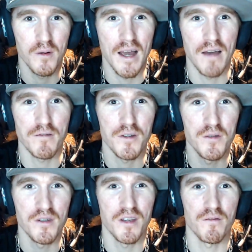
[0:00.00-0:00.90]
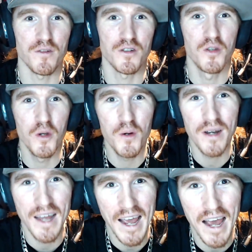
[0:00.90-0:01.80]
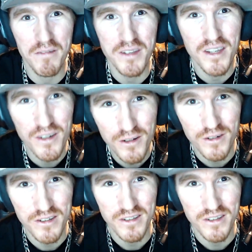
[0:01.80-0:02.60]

after using it for 2.5 years.